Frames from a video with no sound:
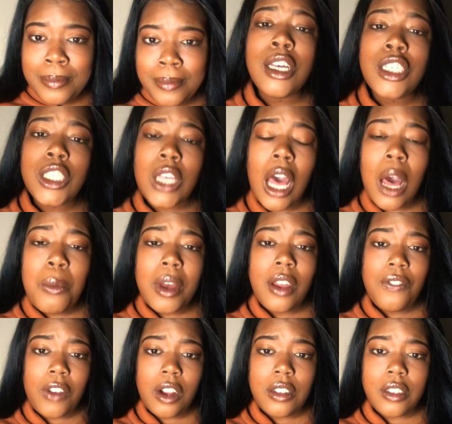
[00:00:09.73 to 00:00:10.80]
So I want to
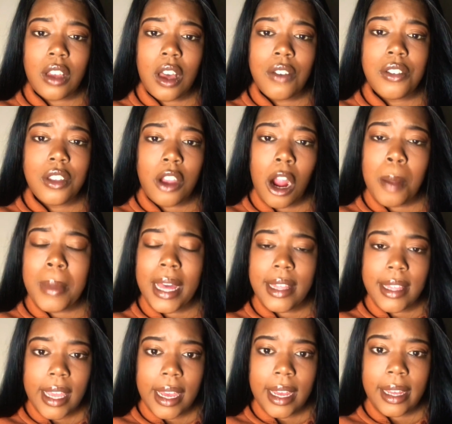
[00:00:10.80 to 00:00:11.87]
first off start by
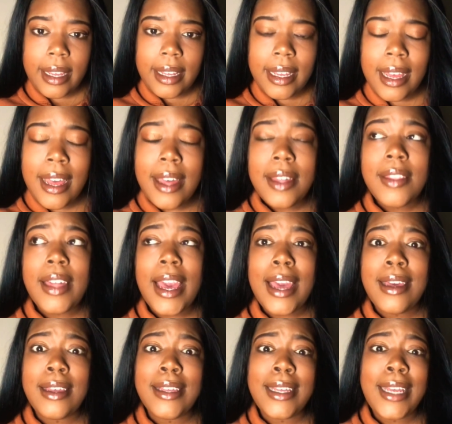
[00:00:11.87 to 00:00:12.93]
saying that
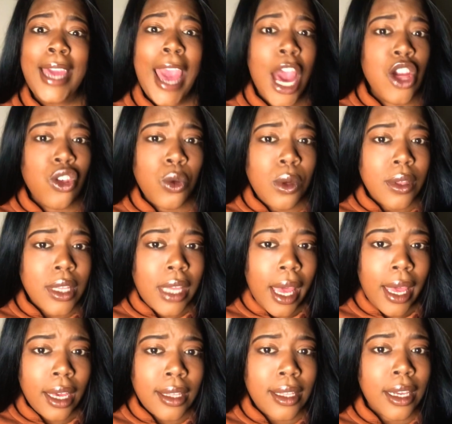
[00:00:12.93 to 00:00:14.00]
casual
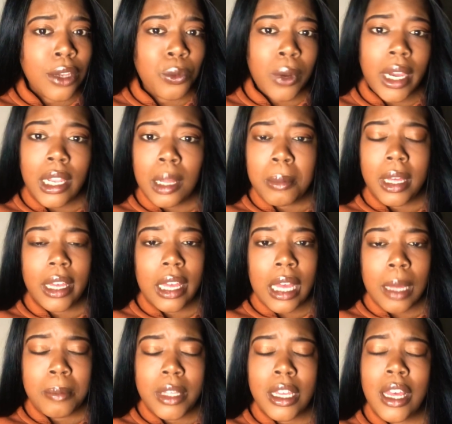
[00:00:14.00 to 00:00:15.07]
sex and random
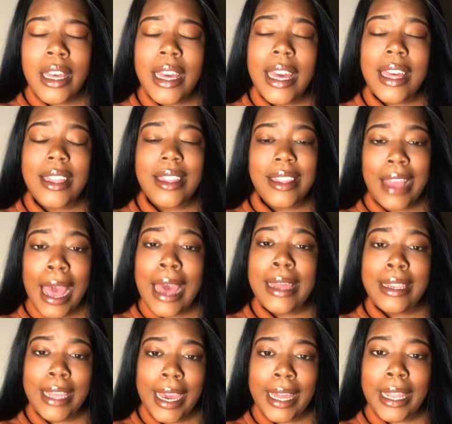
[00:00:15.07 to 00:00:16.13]
hookups is not
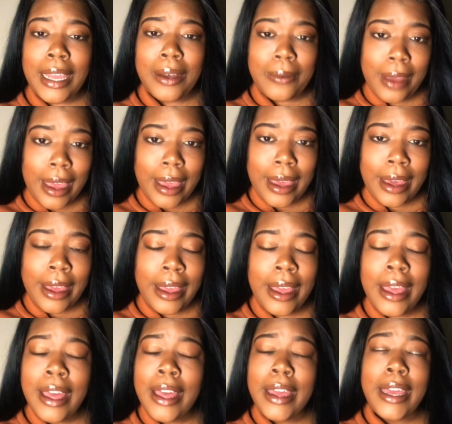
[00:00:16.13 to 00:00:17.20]
dating, okay?
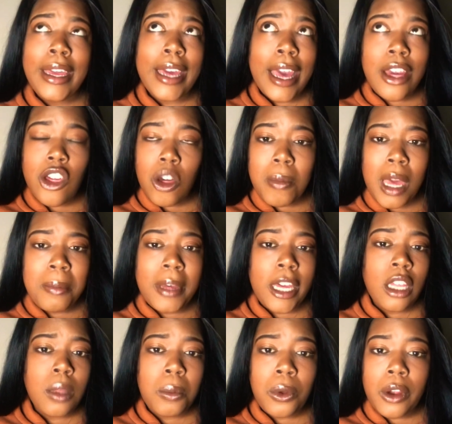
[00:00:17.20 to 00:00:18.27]
Yes, you may be
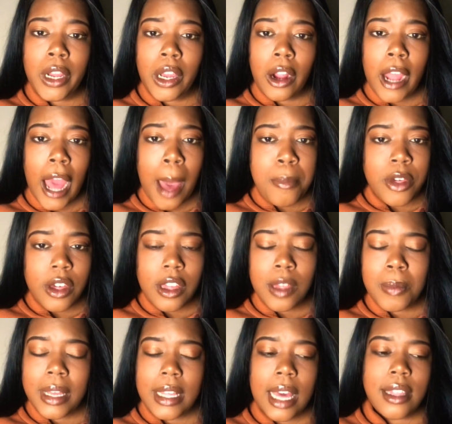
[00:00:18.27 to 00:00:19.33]
exploring your options,
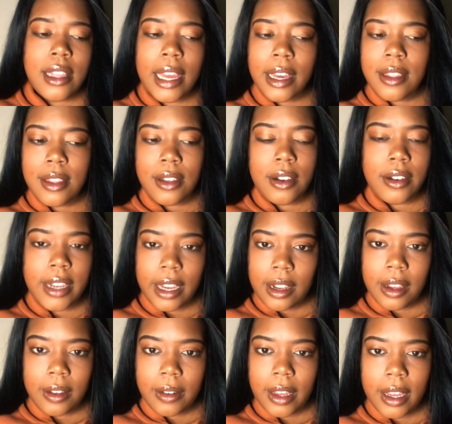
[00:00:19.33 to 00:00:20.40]
but that's not considered dating,
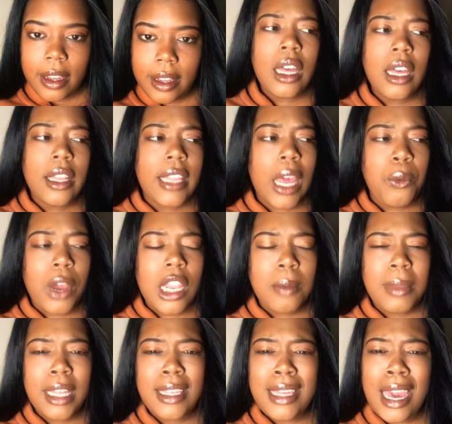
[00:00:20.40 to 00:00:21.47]
okay? They
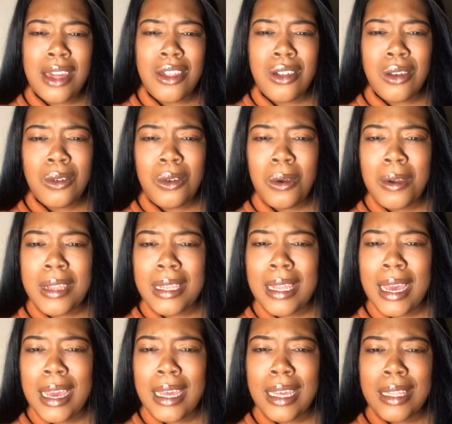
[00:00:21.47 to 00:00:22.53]
randomly text you during the
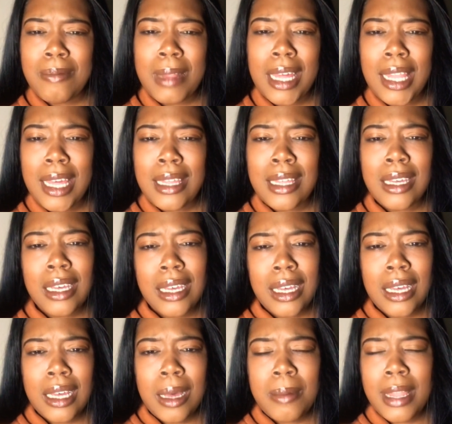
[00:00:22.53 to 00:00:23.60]
night and just like, let's hook
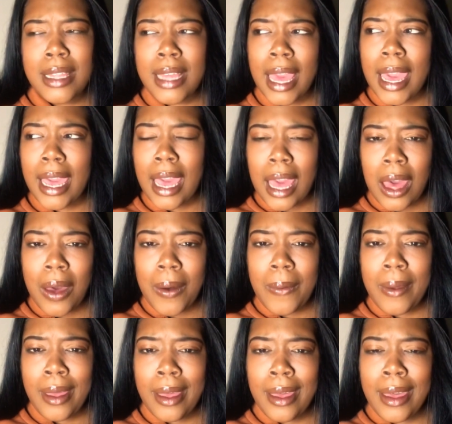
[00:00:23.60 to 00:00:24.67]
up, let's hang out,
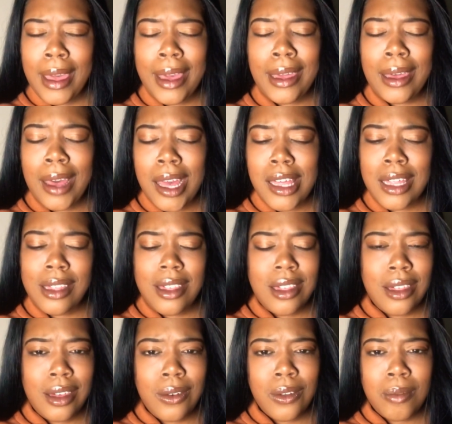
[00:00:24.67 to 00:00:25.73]
and y'all just
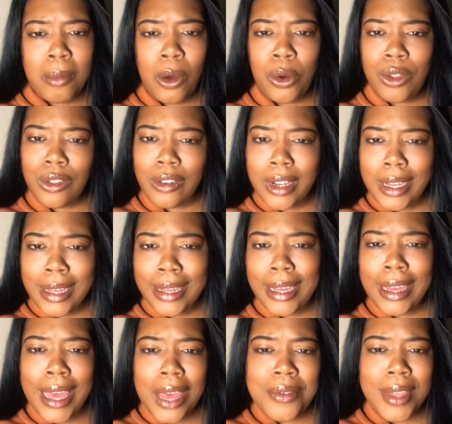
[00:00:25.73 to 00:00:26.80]
chill, smoke, drink, and
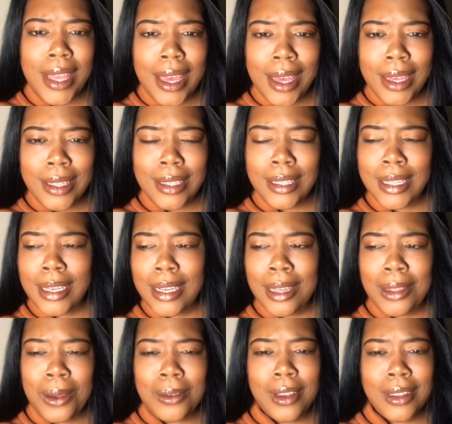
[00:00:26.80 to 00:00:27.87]
have sex, and then
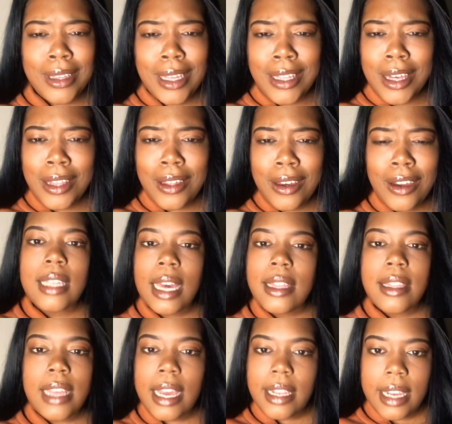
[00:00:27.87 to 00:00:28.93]
don't talk to each other. That's
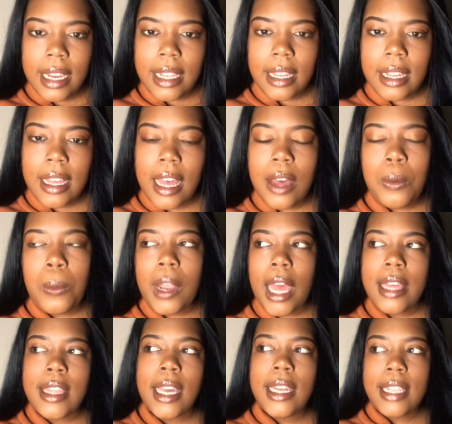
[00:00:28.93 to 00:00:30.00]
not dating. When I
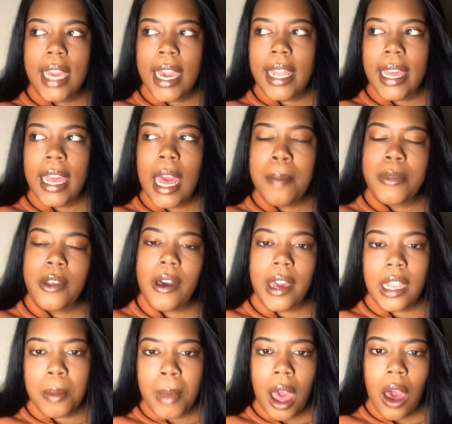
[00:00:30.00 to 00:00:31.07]
say dating, I'm talking
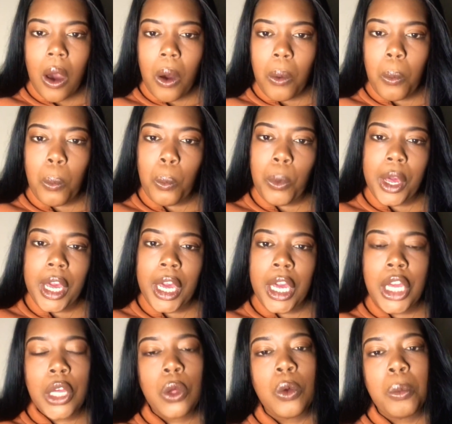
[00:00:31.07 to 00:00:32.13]
about when
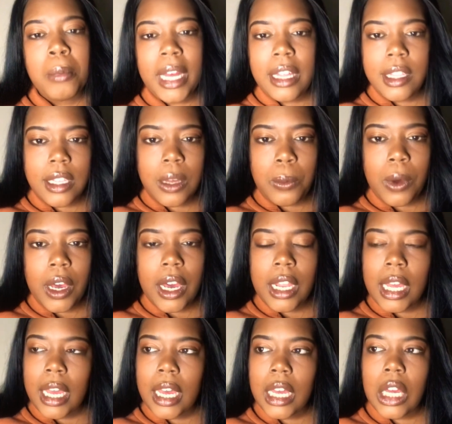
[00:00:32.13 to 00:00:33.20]
you meet someone
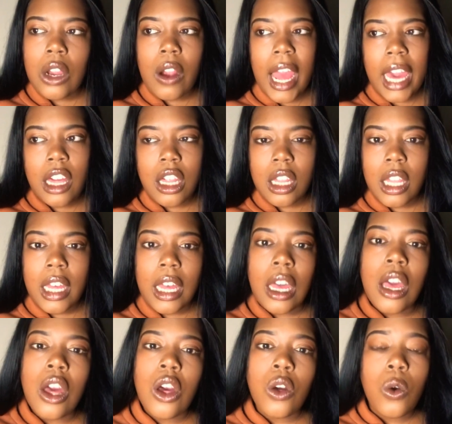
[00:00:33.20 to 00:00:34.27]
and you're actually
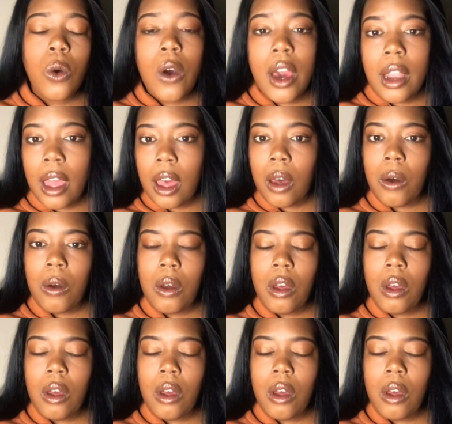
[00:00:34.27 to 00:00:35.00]
going out,